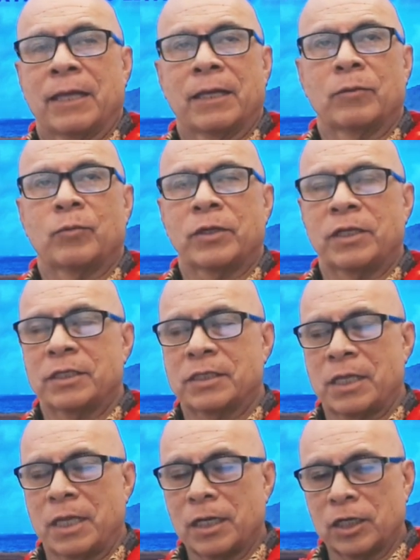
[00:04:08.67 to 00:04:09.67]
what is
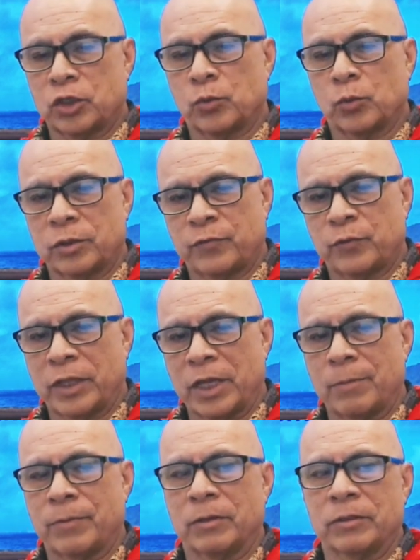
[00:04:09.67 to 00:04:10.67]
the English word for
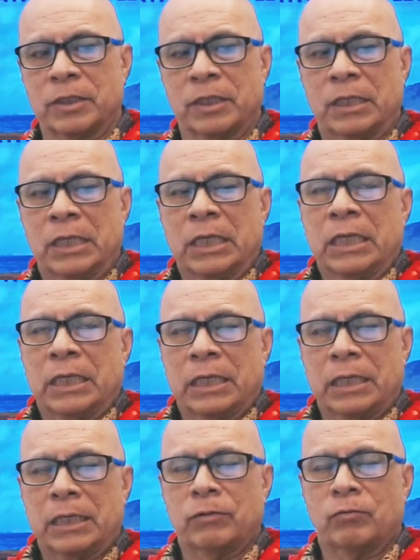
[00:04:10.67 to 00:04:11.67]
that boat?"
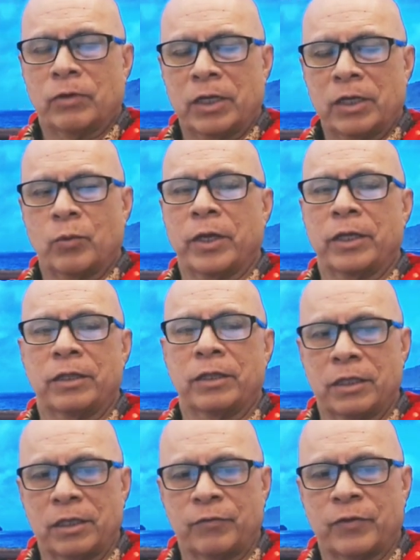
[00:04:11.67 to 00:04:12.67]
And right away
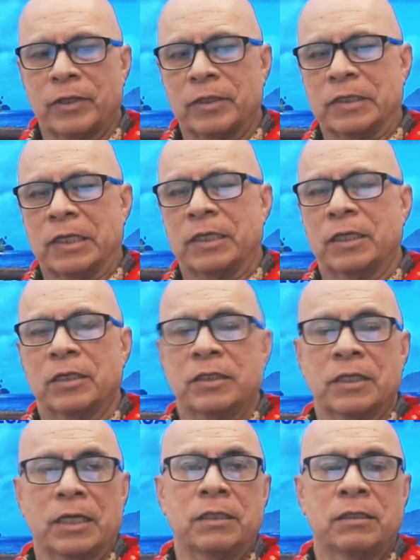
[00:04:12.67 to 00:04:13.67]
the father said,
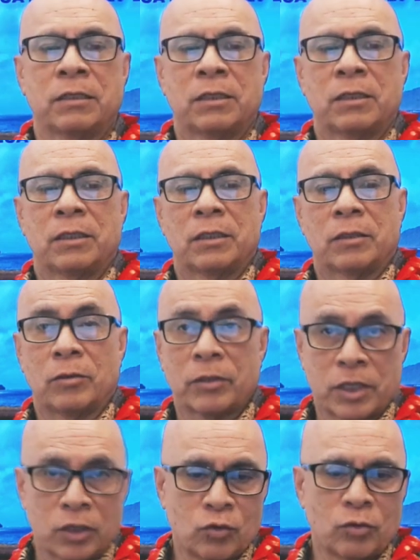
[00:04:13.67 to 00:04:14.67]
"Son, ol
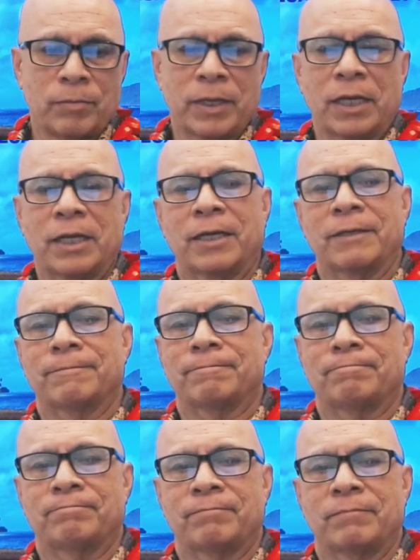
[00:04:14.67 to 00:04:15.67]
canoe mela,
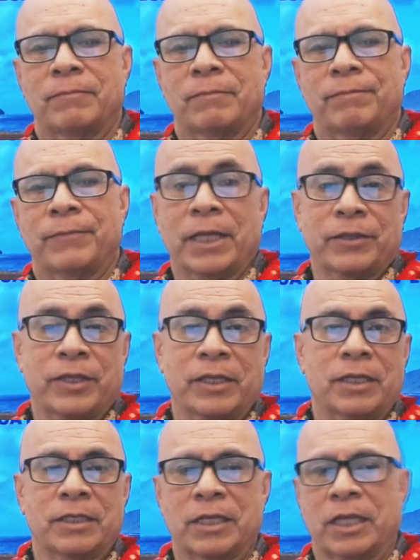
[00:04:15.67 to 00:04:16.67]
that thing
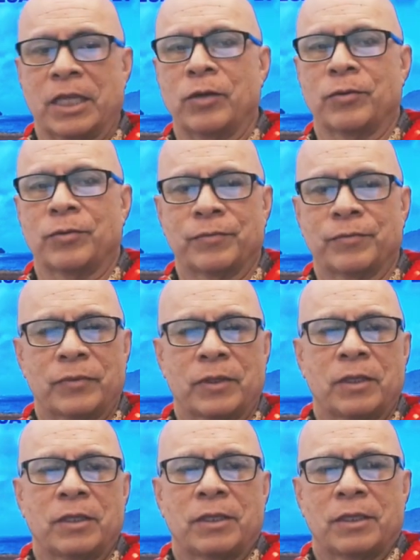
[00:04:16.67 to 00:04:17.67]
is a canoe."
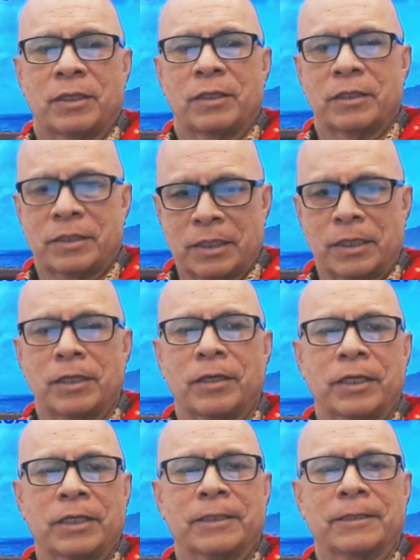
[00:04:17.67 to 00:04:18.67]
The son
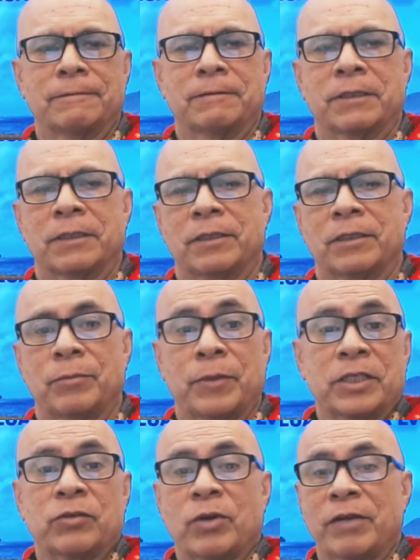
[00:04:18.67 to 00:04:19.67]
nodded, and the
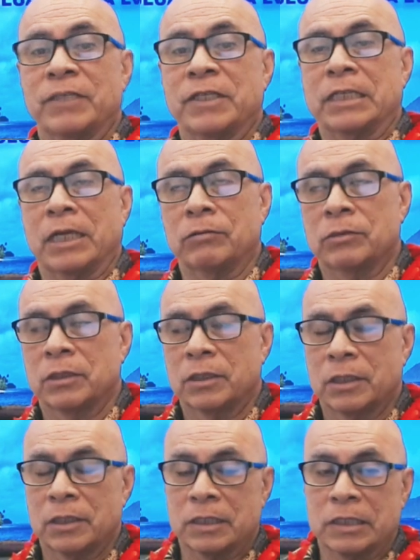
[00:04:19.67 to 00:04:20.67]
bus arrived in town,
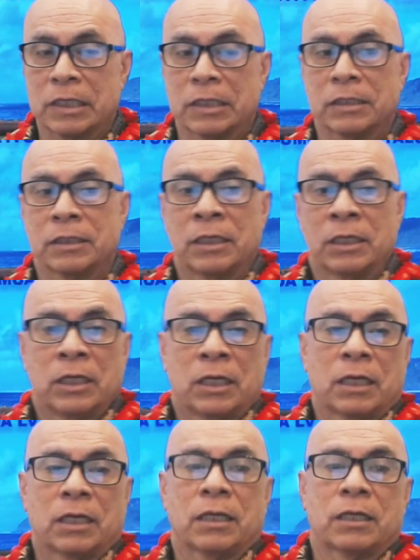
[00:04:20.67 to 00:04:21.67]
and the son
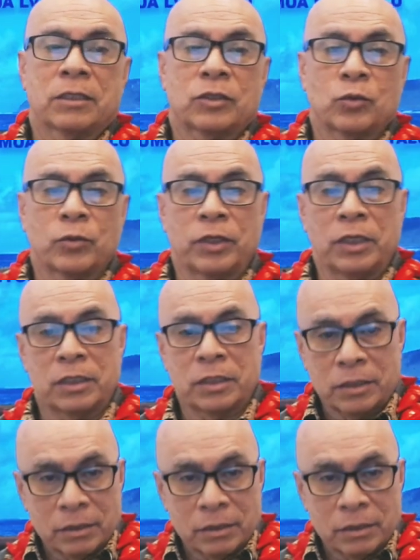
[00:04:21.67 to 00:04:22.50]
saw these